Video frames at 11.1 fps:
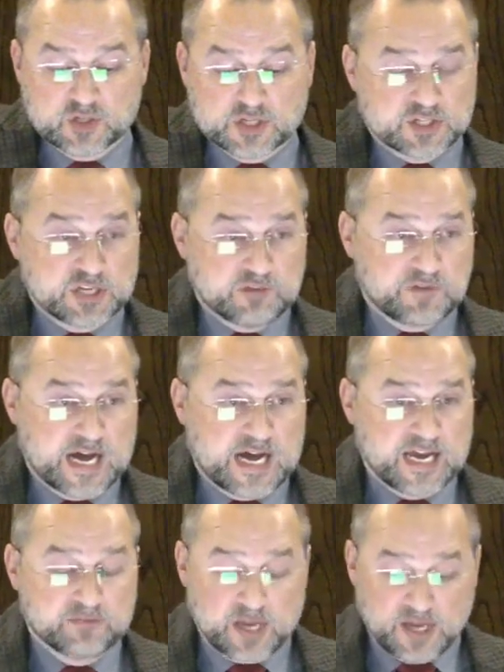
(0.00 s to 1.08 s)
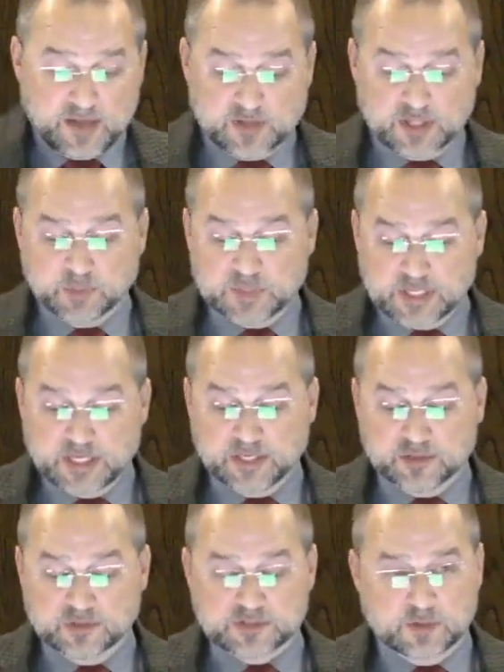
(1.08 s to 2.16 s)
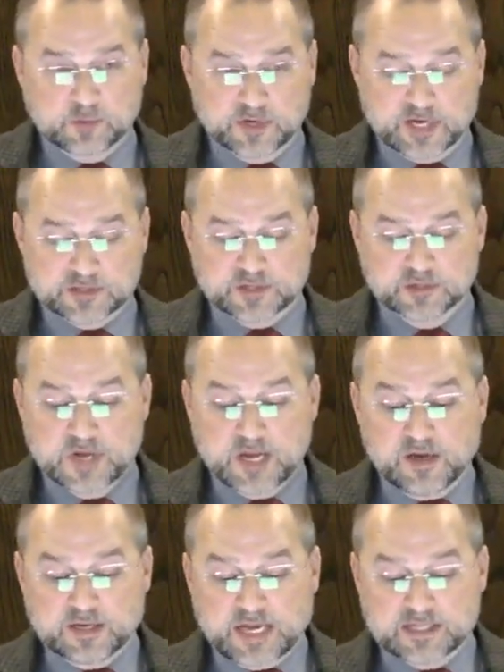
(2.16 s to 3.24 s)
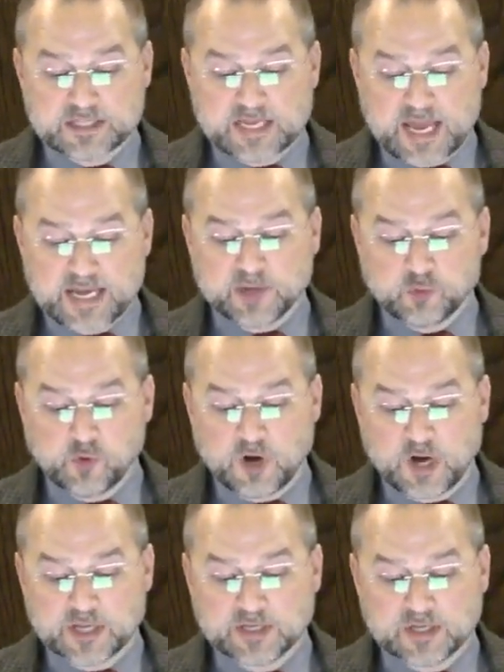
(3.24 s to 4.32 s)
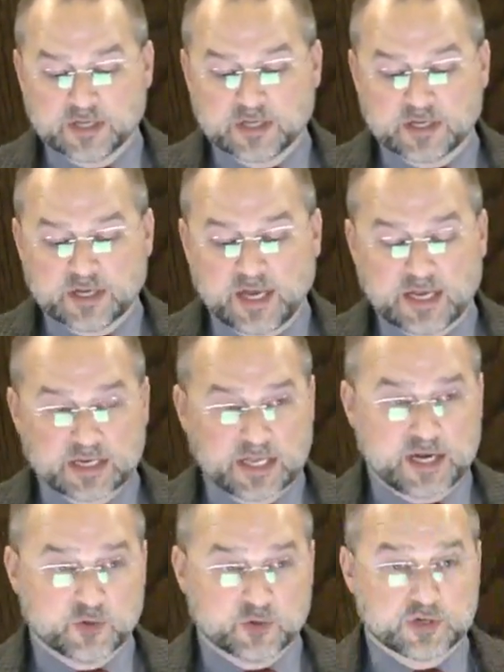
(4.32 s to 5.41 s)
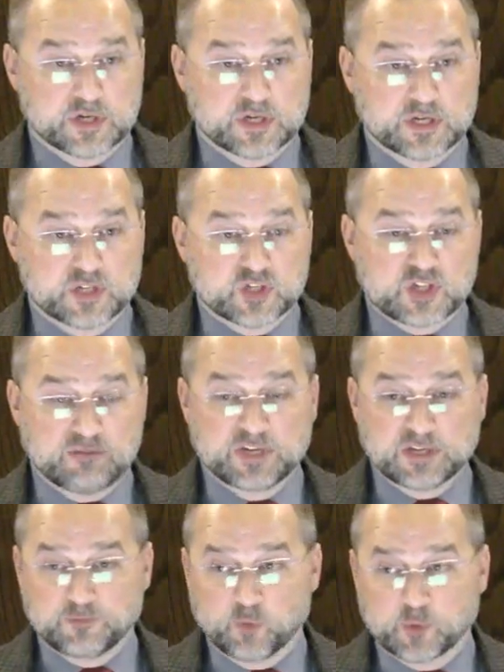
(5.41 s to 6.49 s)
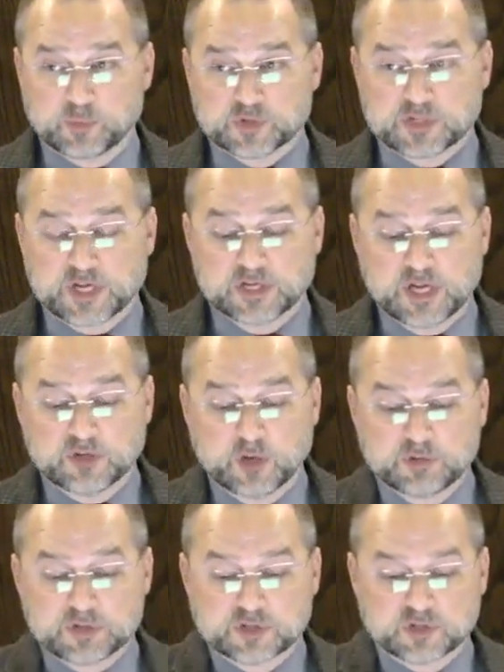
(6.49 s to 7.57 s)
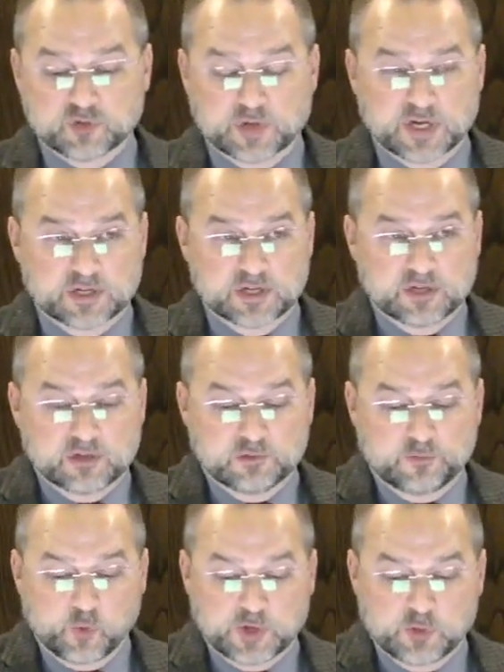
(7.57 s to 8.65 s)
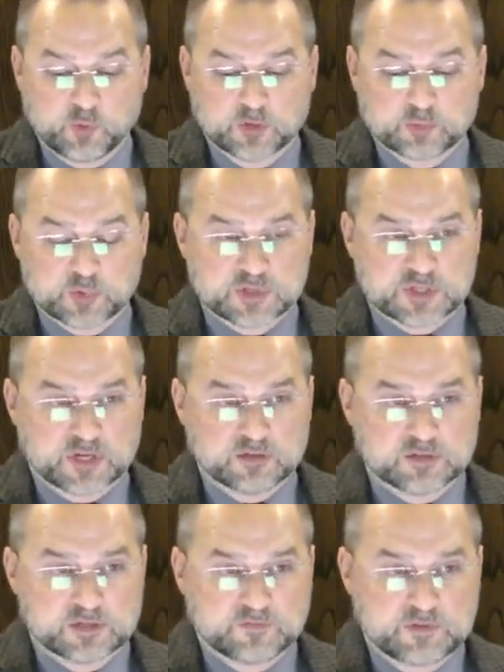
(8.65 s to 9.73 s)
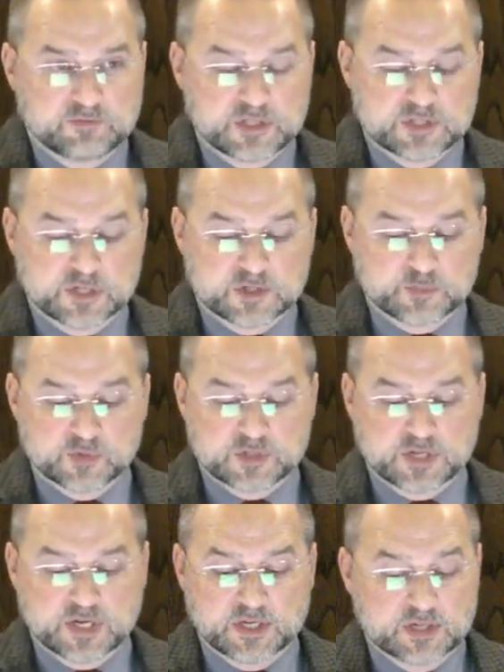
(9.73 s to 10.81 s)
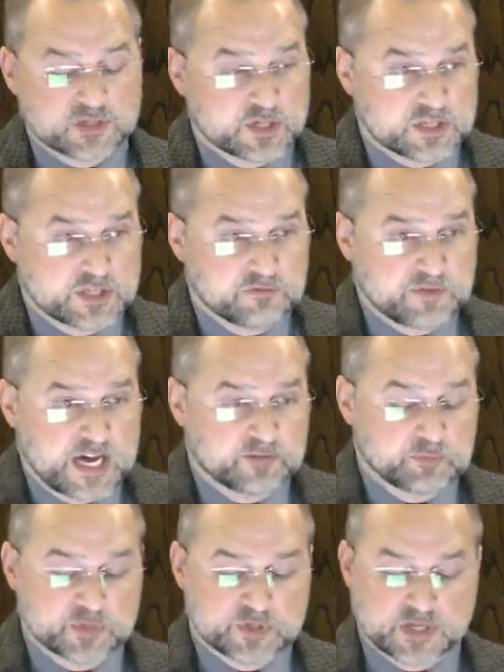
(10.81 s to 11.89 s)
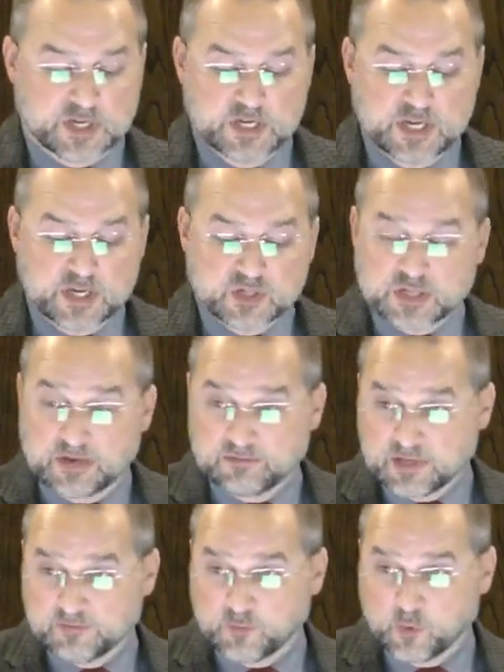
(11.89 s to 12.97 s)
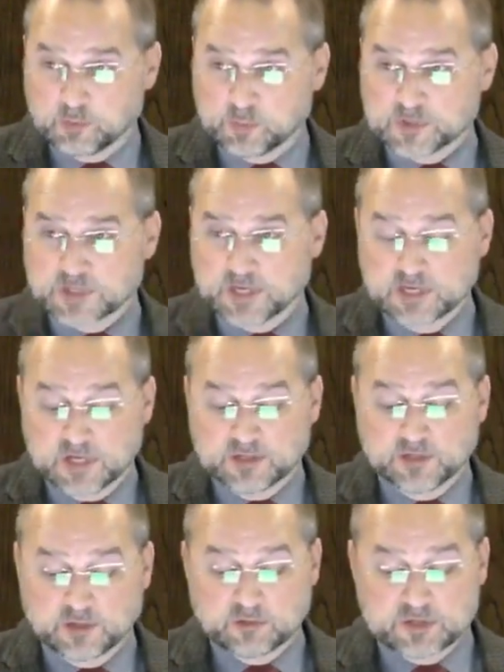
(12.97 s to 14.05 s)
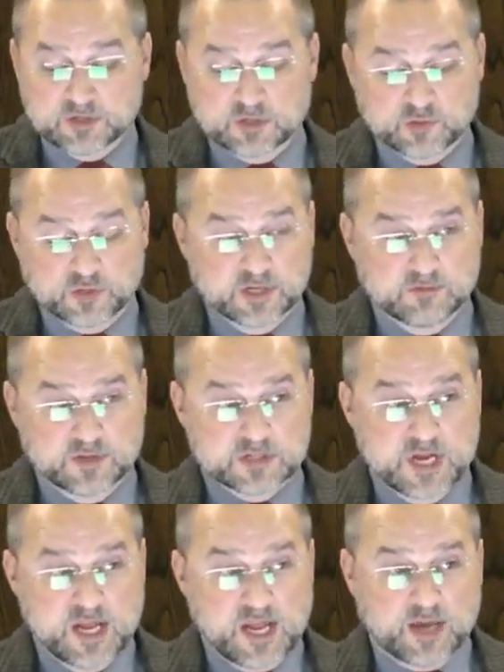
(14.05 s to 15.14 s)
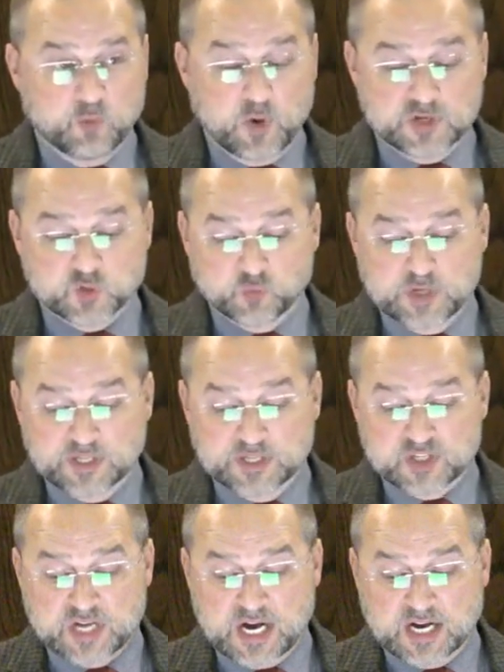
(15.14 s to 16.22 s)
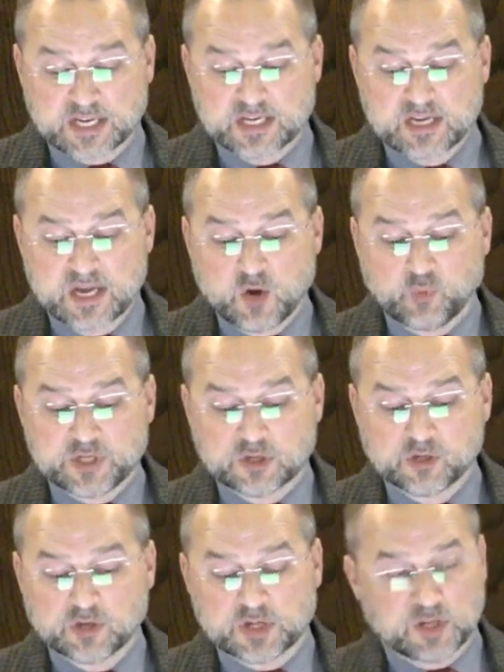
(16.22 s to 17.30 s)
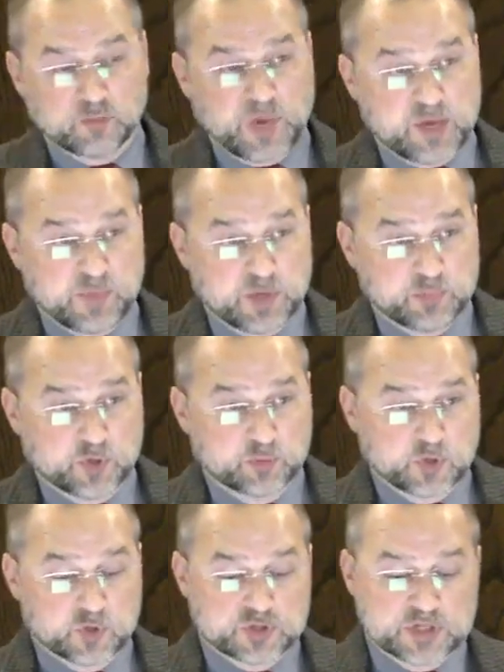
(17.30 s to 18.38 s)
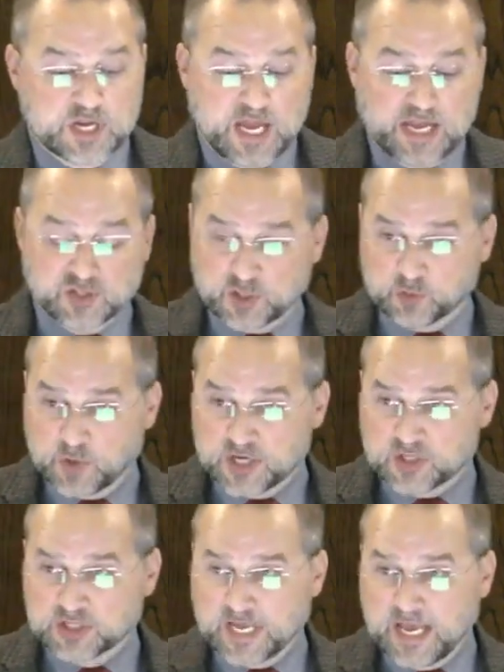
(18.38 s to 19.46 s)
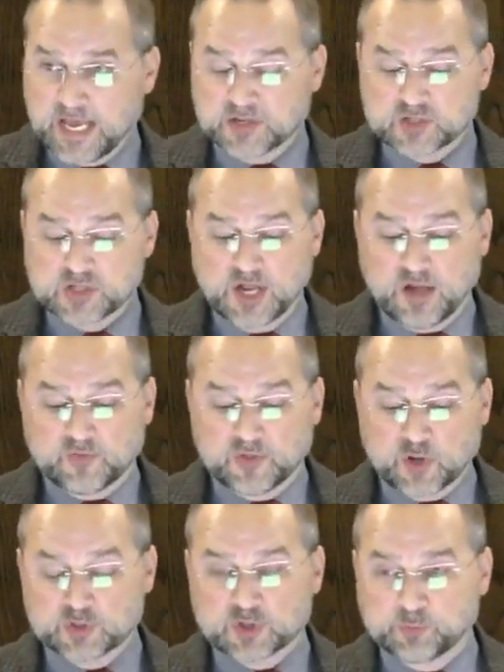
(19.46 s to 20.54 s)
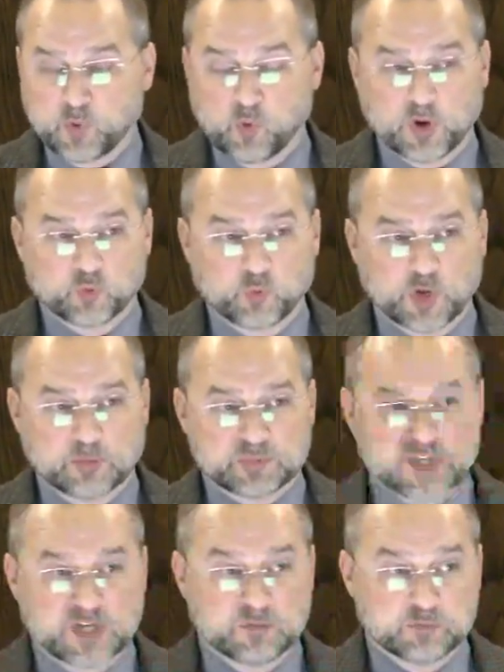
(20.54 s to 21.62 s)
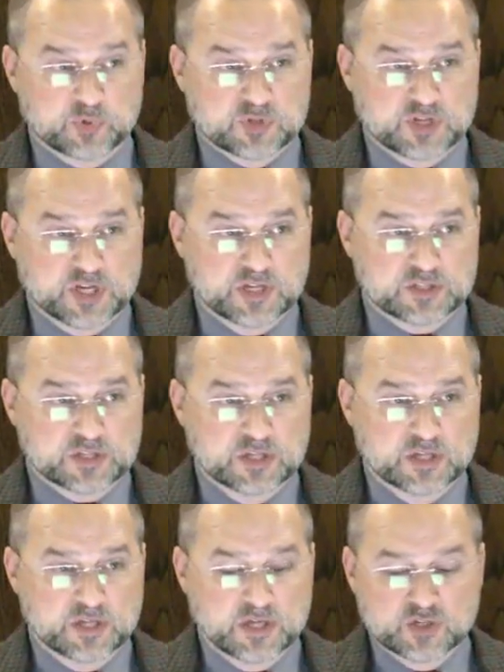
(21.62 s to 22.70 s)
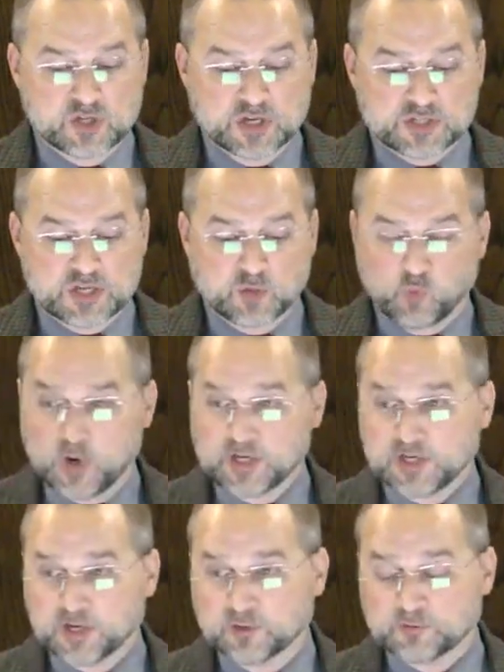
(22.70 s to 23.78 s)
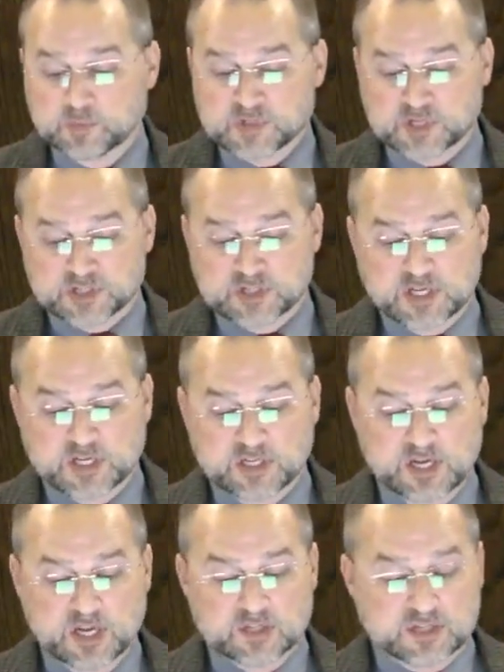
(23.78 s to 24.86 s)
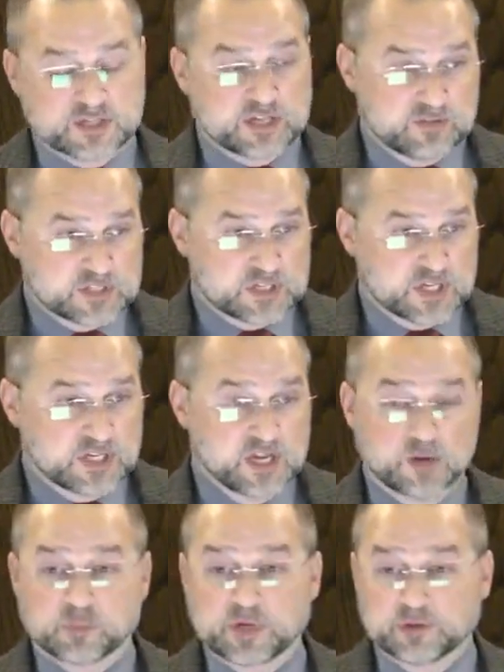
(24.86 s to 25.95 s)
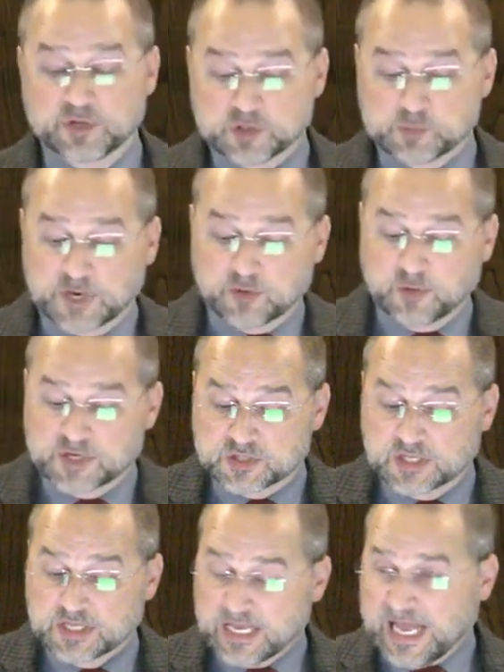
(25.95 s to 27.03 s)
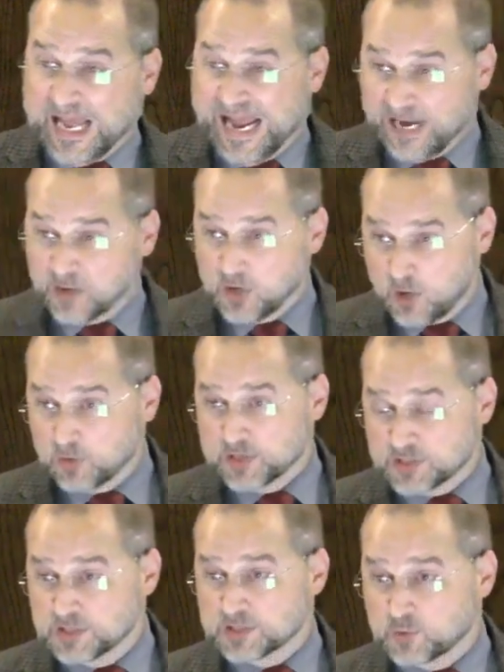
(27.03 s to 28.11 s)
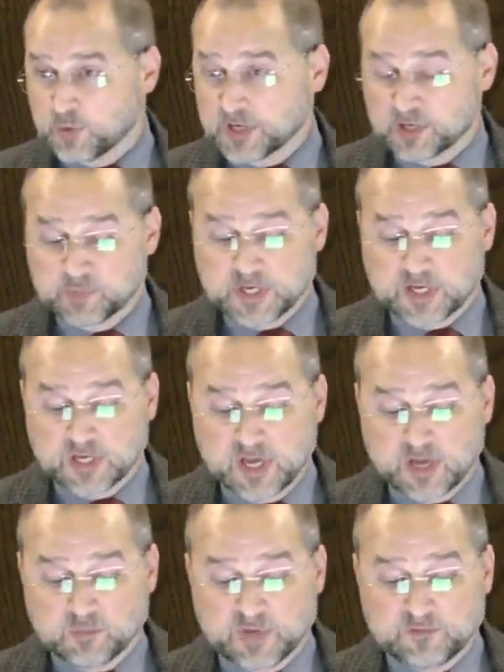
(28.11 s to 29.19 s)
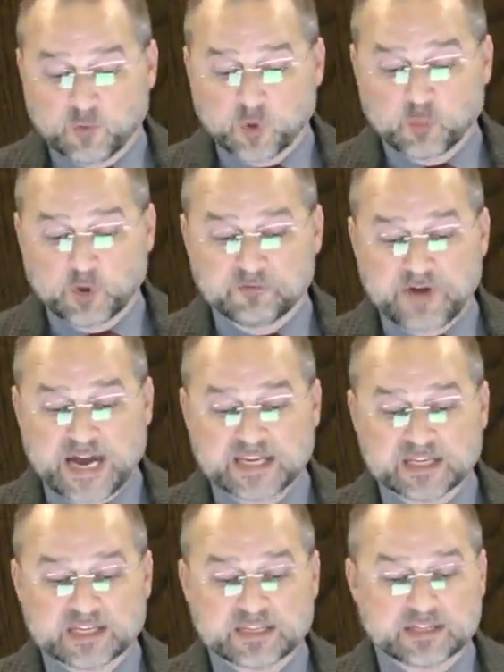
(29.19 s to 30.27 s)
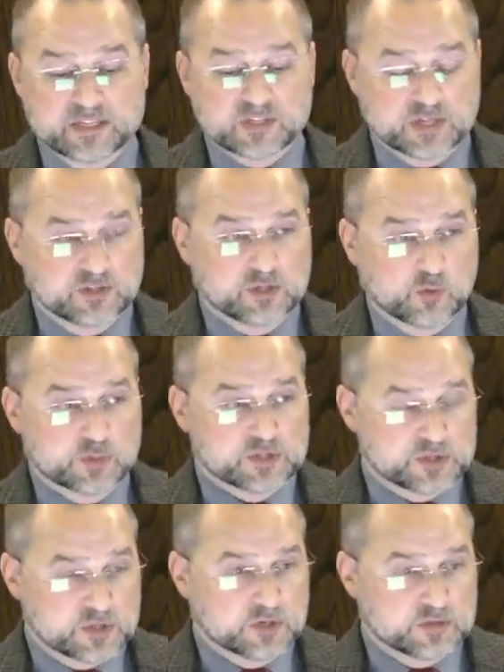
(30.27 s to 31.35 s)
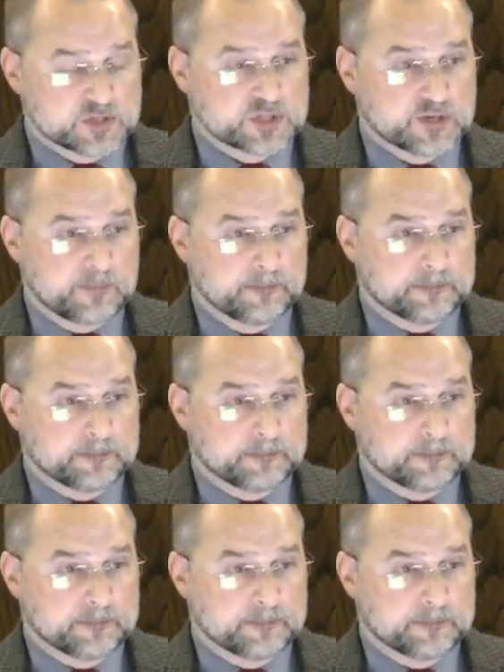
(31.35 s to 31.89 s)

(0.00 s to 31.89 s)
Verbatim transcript: 65, and then the millennials, I want to ask you, 1981 and later, 74%. Notice the trend 41%, 56%, 65%, 74%. Do you notice the trend of this? And what is really shocking when you look at the baby boomers and Generation X, their support went up 10% just in one year from 16 to 17. Brethren, here's my question How long is this going to be before we're fighting this in the Lord's church?